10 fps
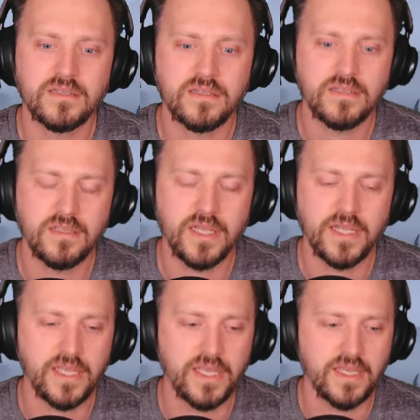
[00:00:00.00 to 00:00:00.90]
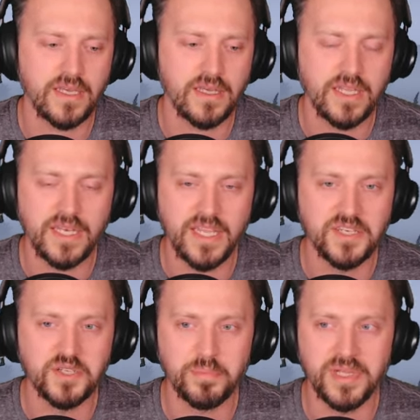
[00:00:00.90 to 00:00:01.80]
like a uh, an
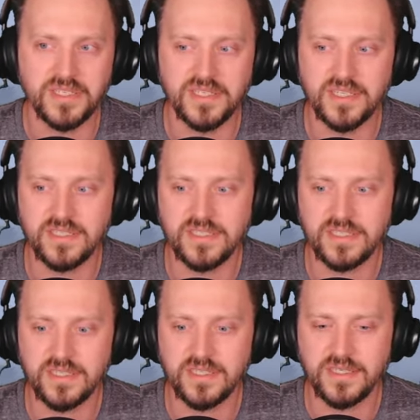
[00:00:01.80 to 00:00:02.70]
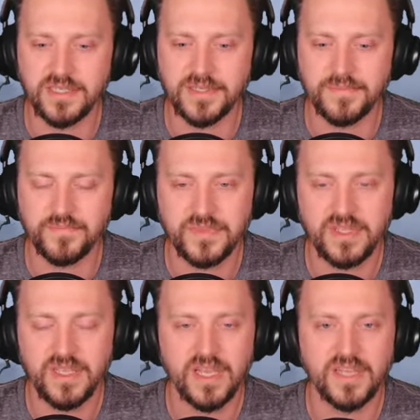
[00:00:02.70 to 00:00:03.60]
independent uh,
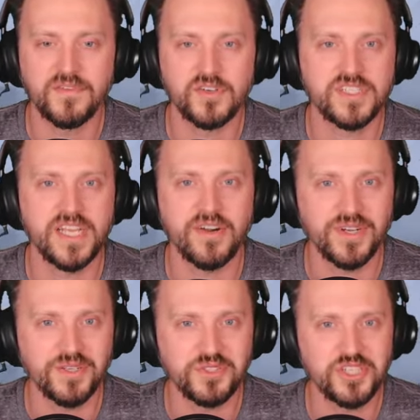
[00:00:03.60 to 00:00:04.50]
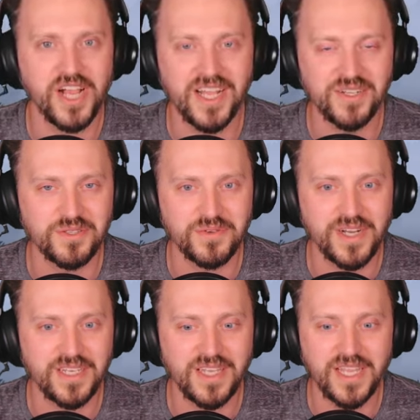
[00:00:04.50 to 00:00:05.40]
adversarial child,
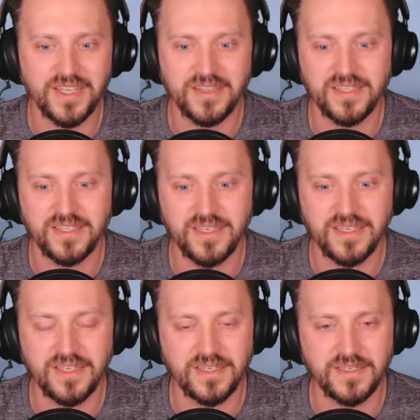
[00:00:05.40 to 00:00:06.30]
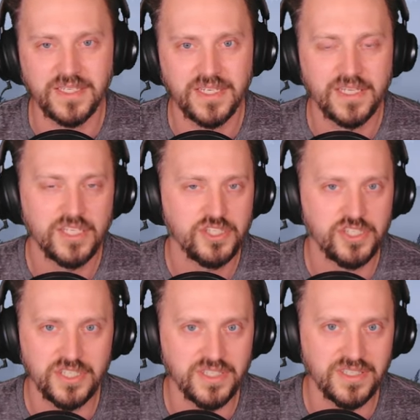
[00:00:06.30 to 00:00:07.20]
right? Like the uh,
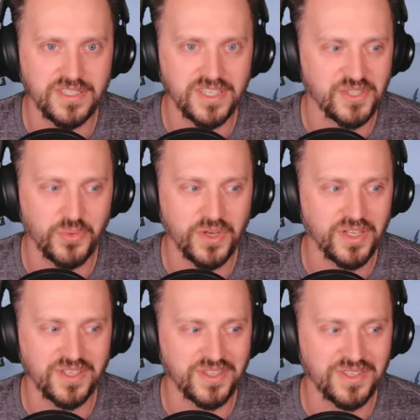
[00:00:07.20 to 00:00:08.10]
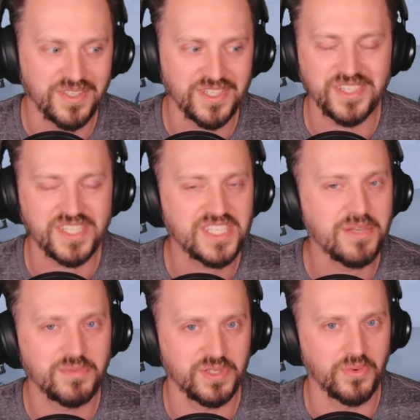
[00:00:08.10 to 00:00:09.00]
she doesn't want to doesn't
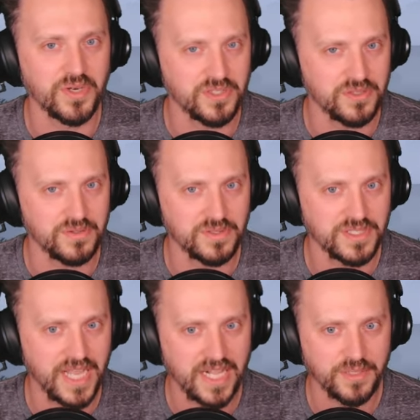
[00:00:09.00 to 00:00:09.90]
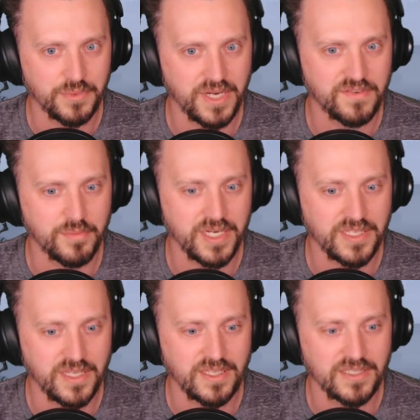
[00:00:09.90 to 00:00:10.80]
seem to want to do exactly what everybody
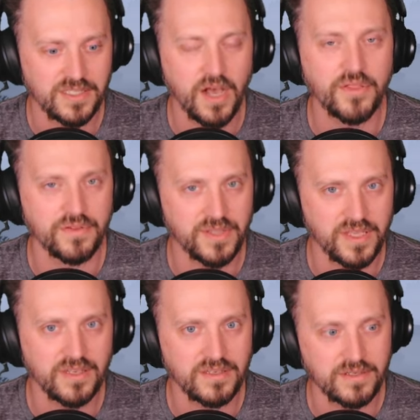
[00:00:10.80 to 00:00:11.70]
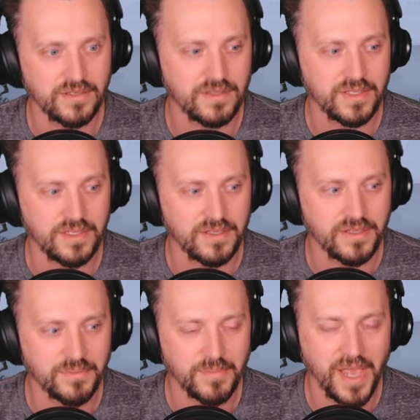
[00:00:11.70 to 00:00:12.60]
does other than
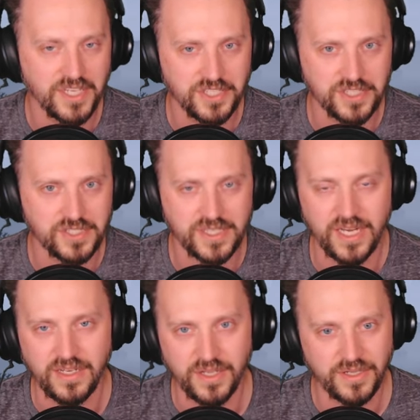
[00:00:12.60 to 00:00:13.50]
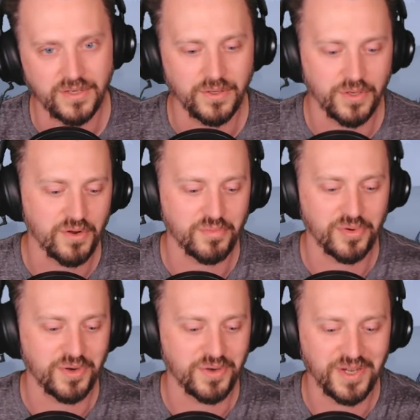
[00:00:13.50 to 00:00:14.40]
the magic she's kind of like on her own
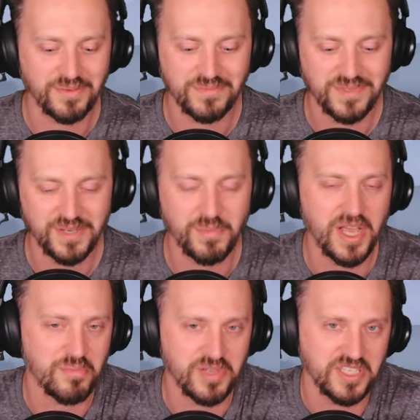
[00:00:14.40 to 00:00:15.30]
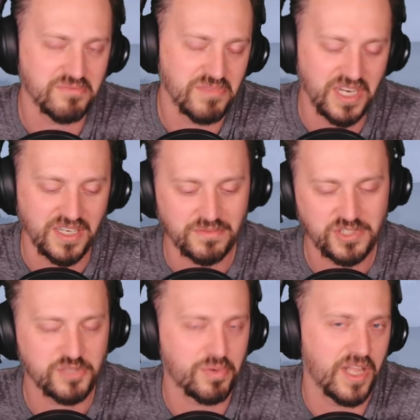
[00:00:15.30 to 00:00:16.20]
program in my opinion i don't know
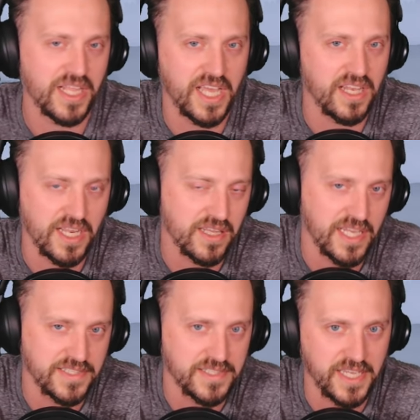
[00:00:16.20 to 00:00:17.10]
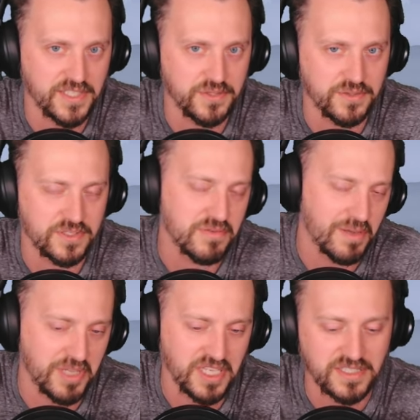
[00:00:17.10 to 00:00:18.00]
she's probably got like lots of tattoos
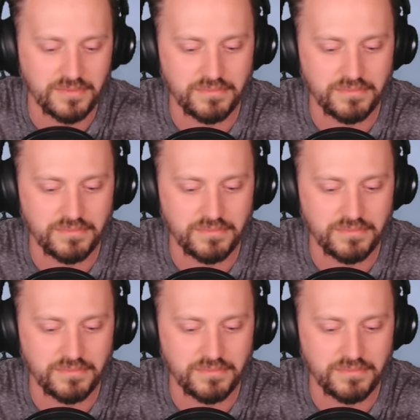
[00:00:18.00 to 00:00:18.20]
i'm guessing